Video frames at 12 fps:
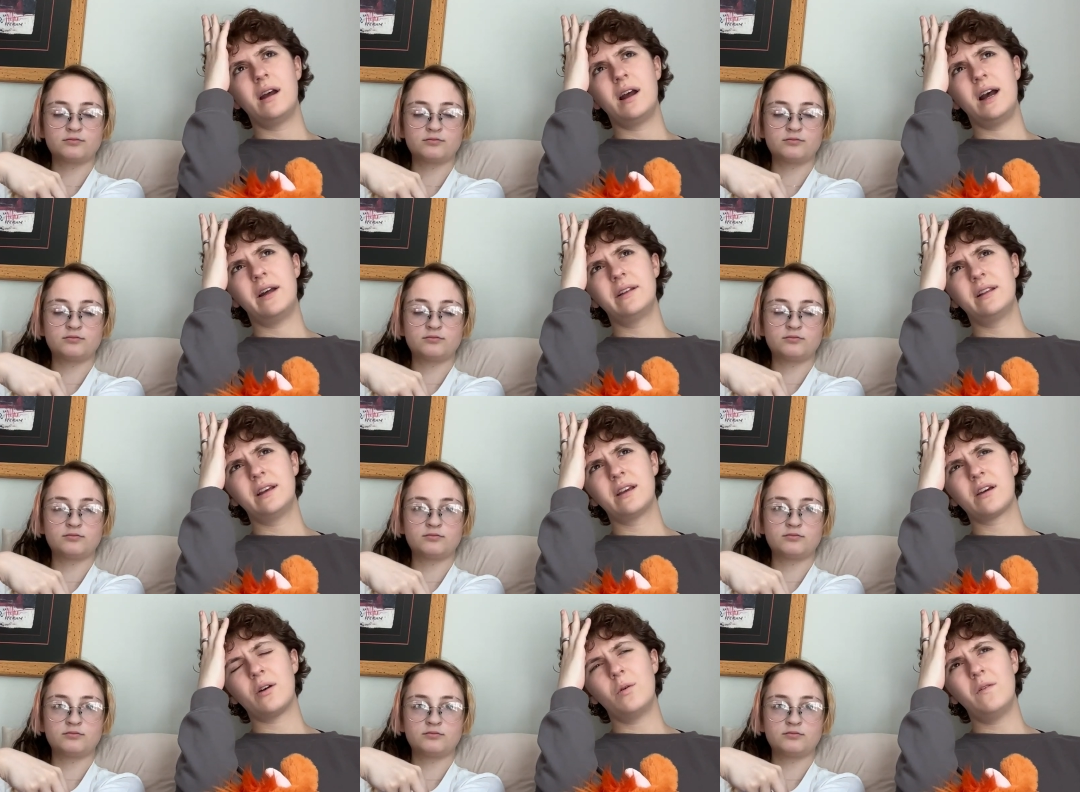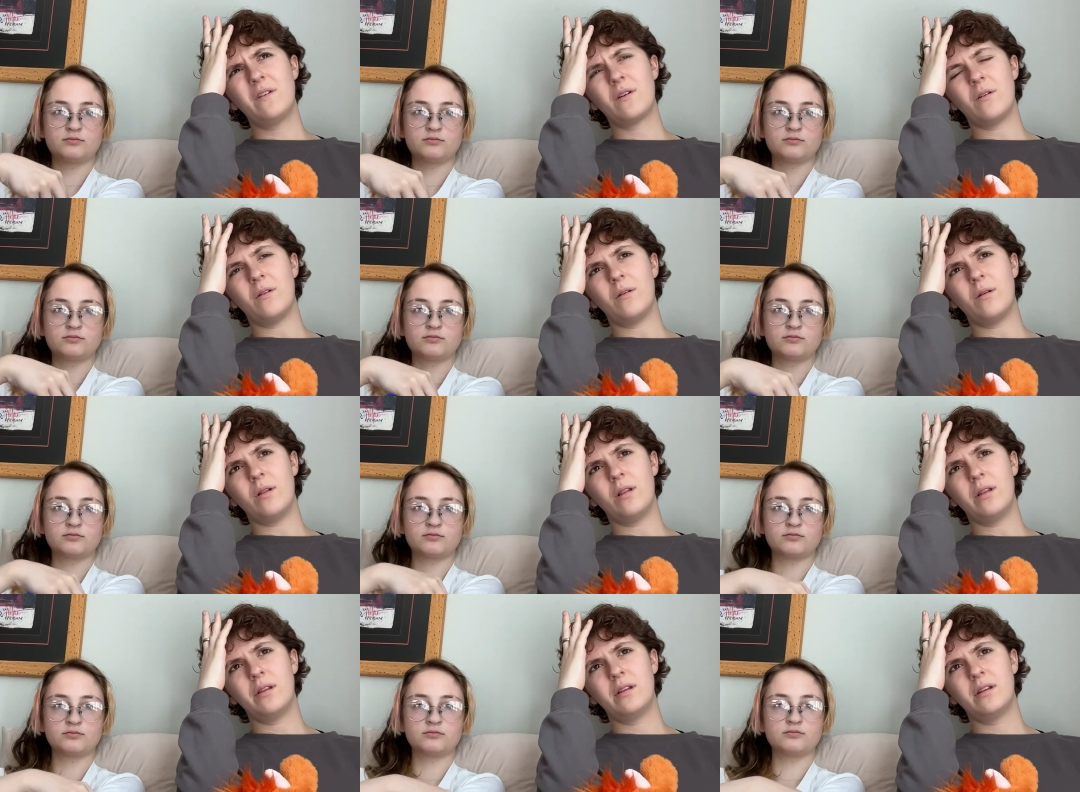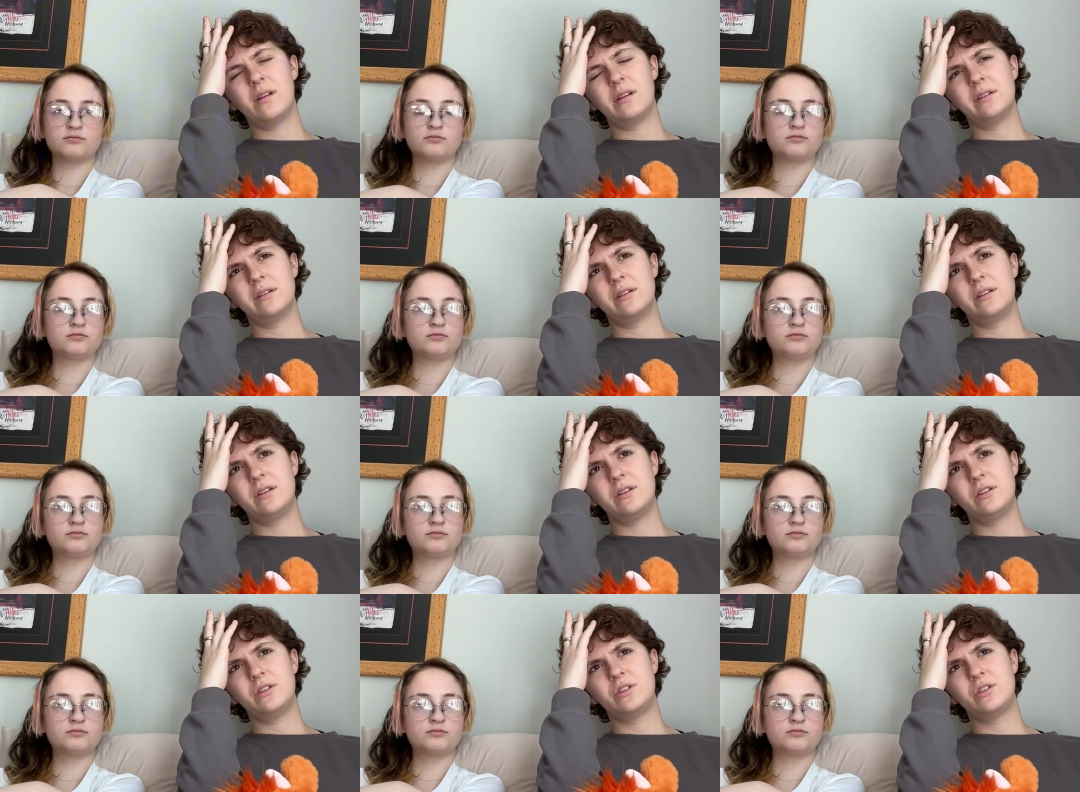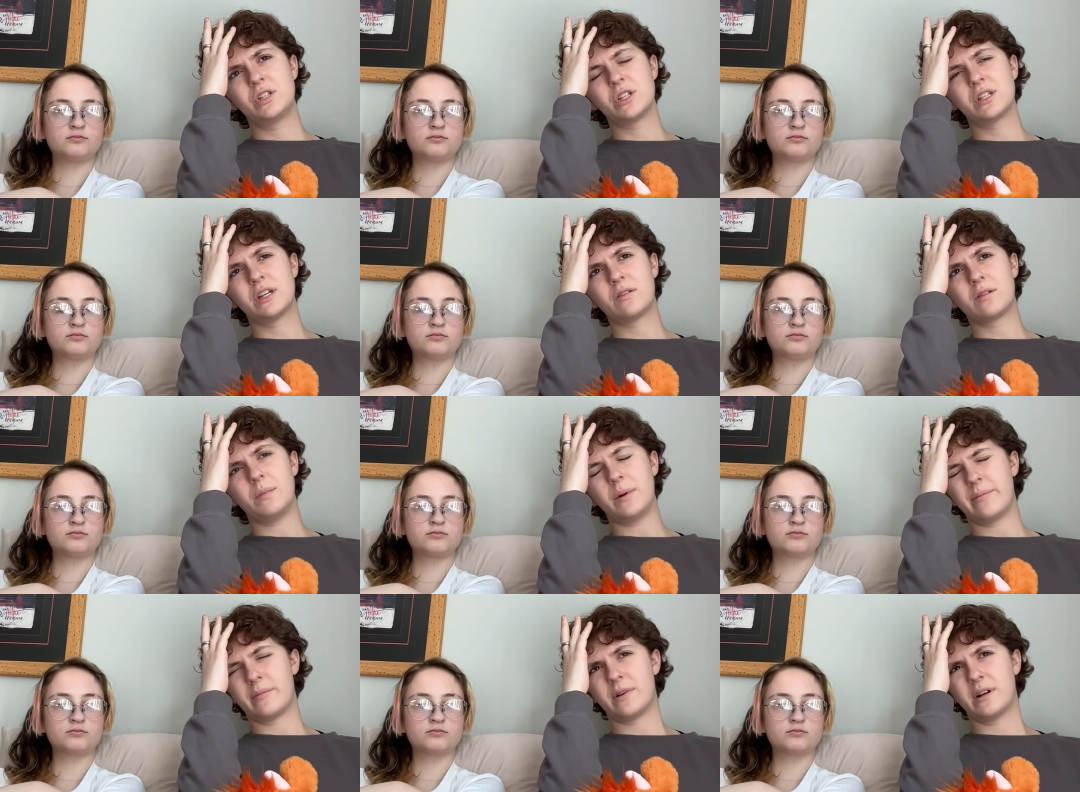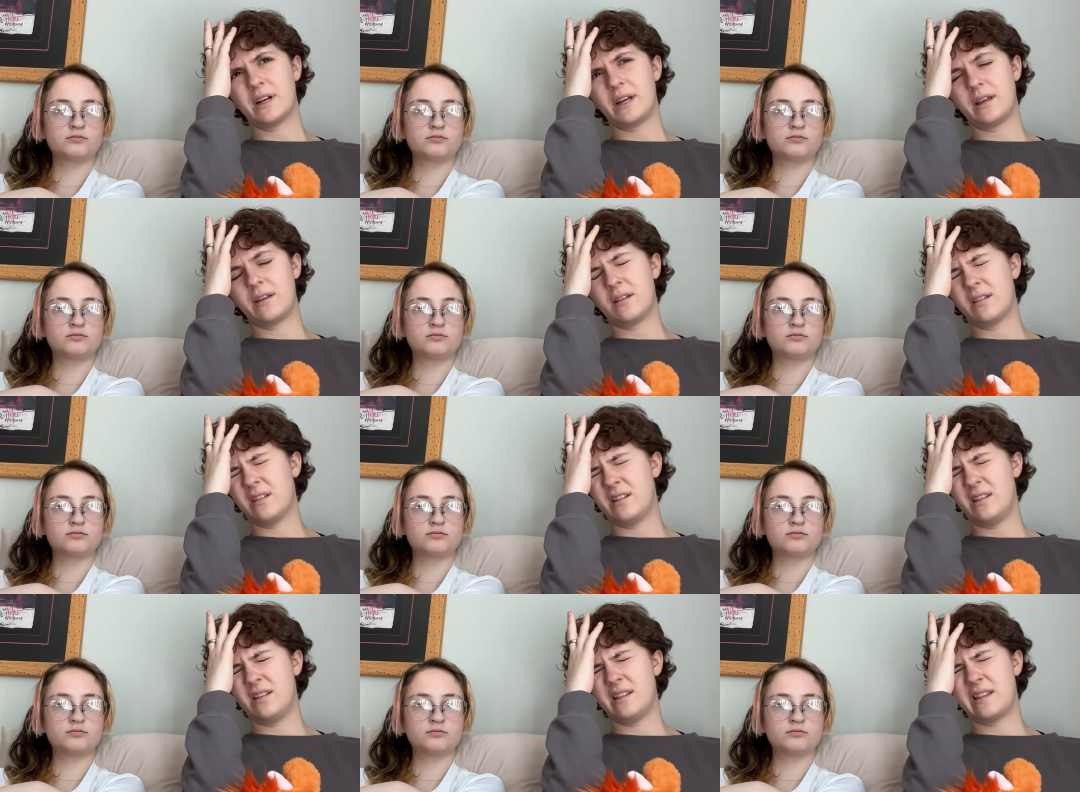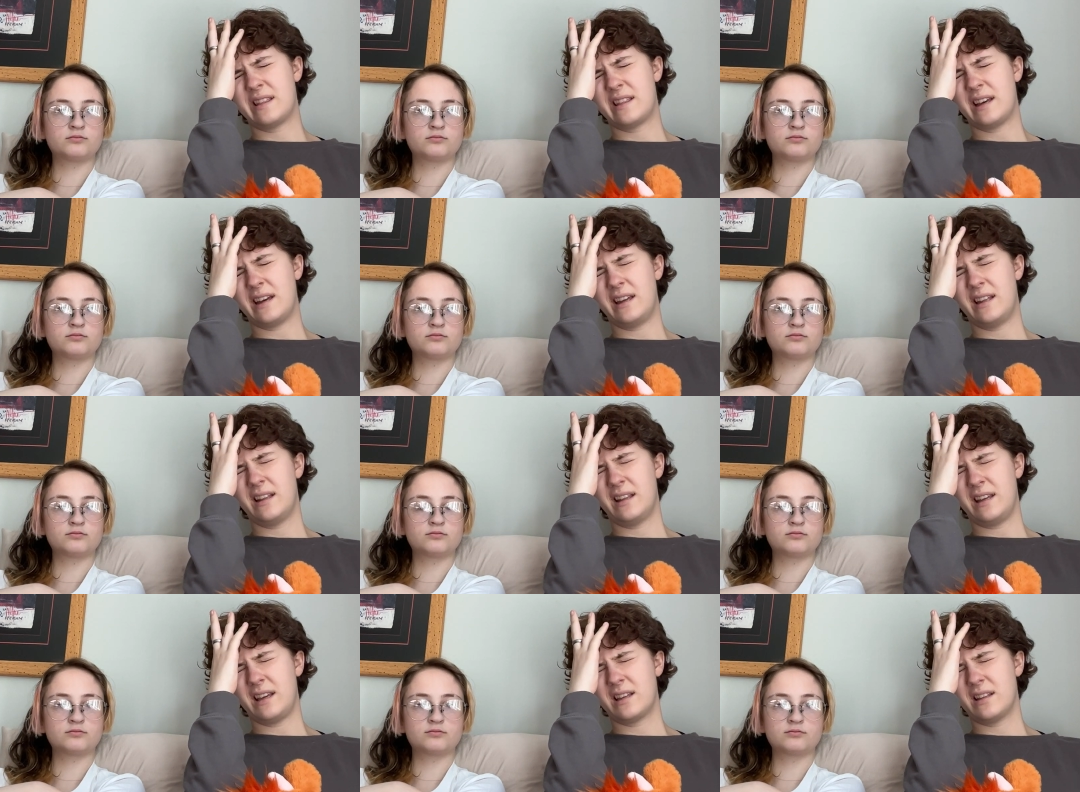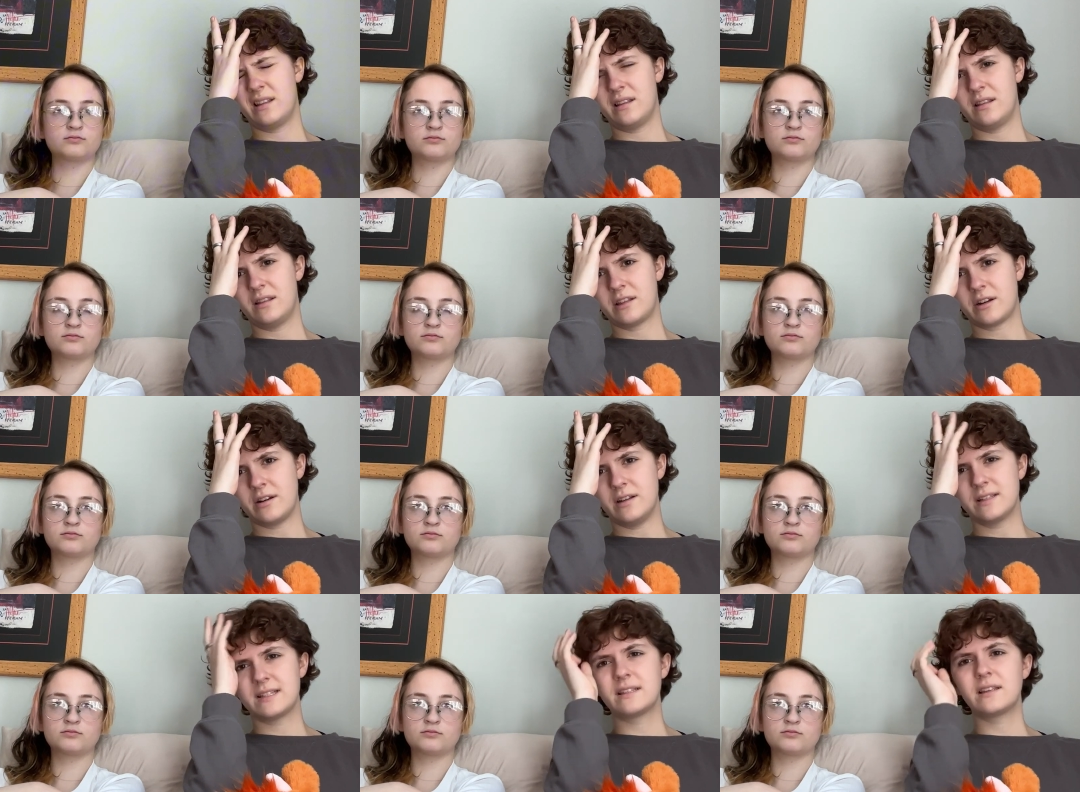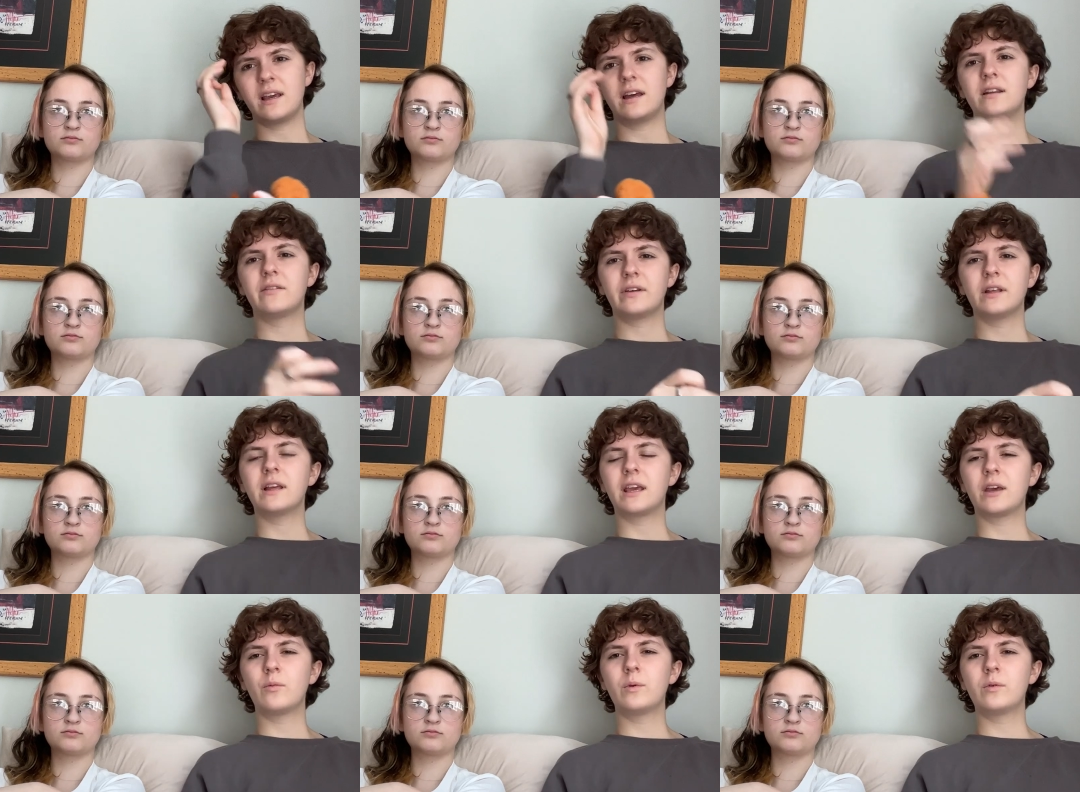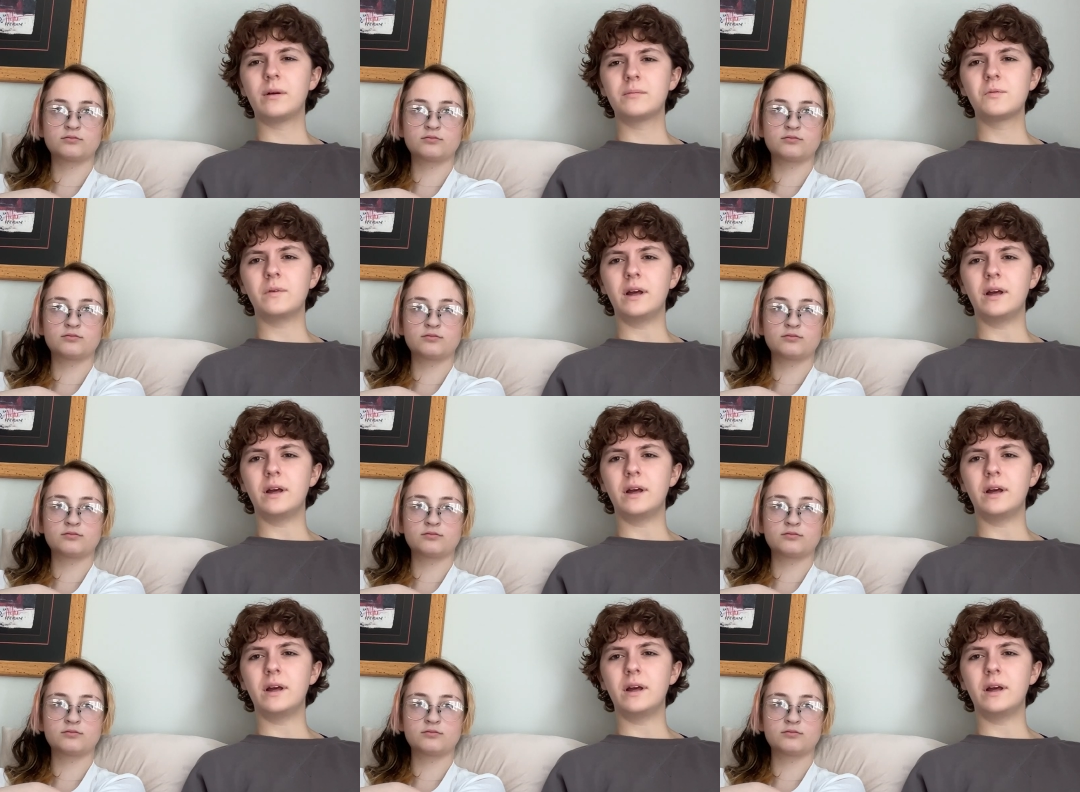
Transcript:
Speaker 1: And then, like, overall, just like remembering that, like, there is the end of it. Like, it will come to an